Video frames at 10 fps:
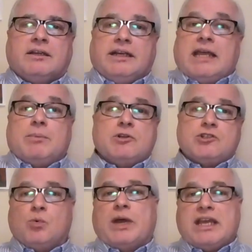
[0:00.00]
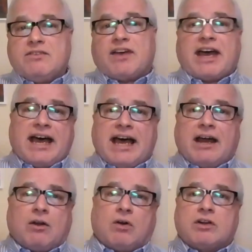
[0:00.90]
neighbors you wave
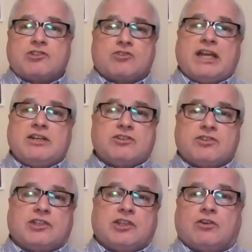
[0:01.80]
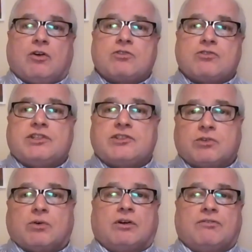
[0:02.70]
at, or strangers in the grocery
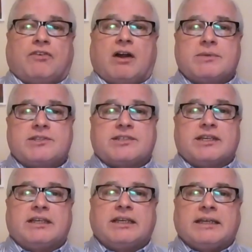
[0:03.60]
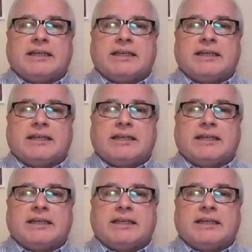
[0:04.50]
store or pharmacy.